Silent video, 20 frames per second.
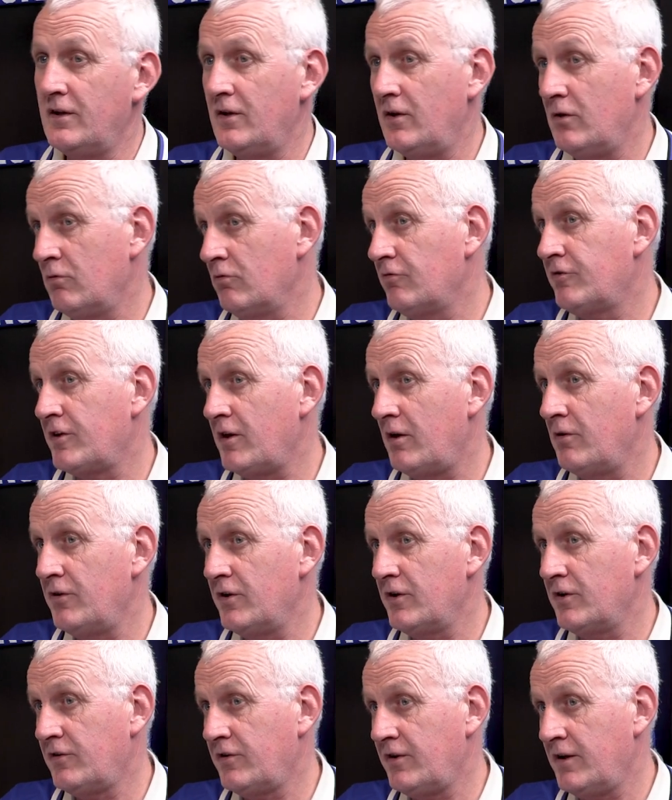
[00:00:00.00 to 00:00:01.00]
that
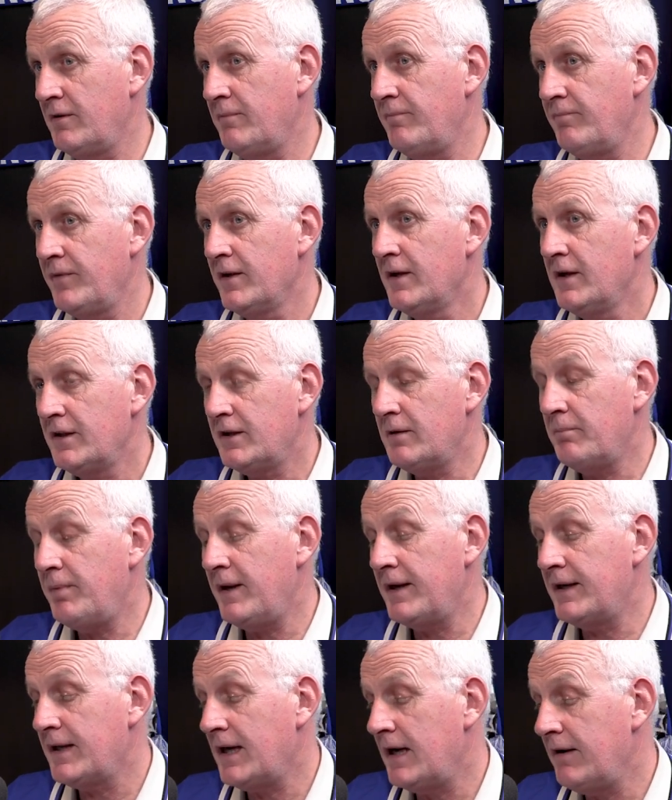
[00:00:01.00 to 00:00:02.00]
that
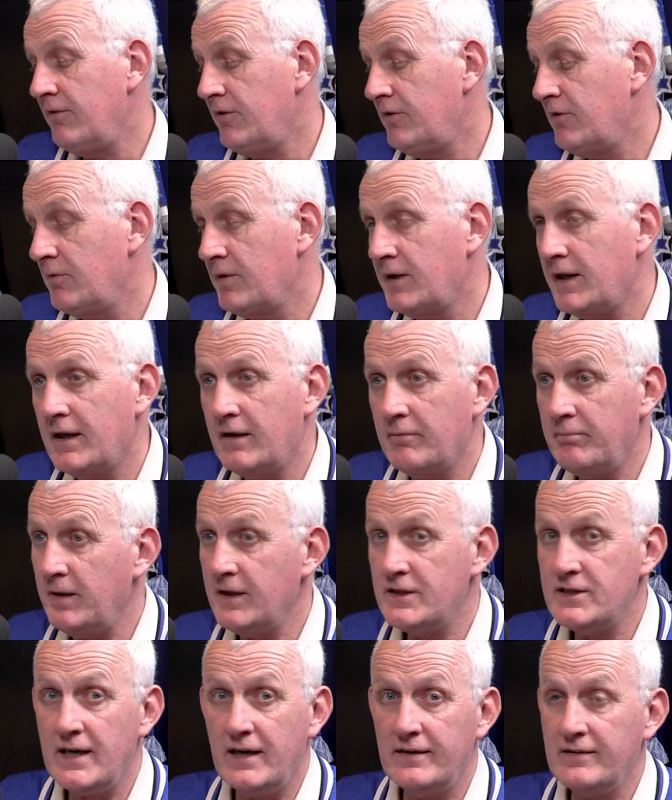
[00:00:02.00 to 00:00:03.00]
Ben Davies was there, and a big
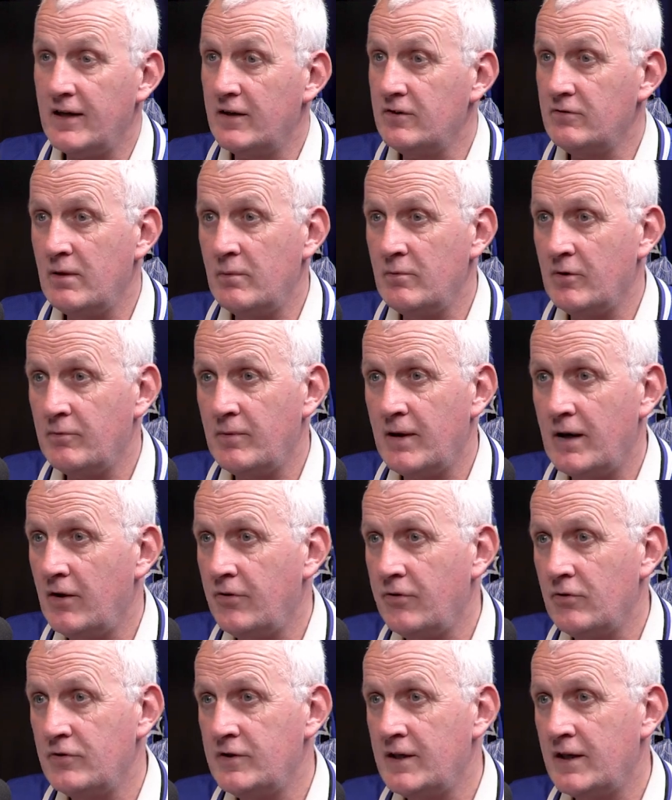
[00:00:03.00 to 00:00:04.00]
shout out to him as well. I
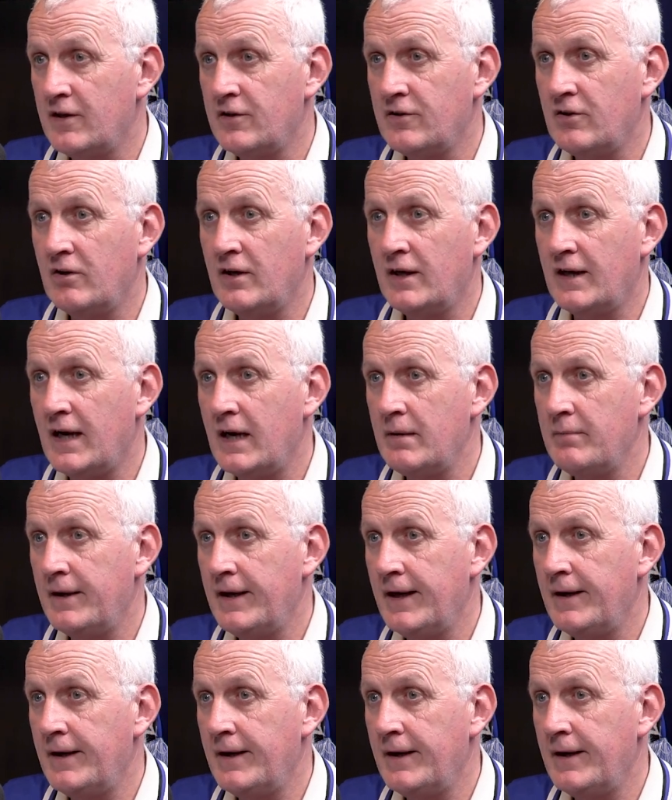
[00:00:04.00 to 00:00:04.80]
thought he had a solid game again.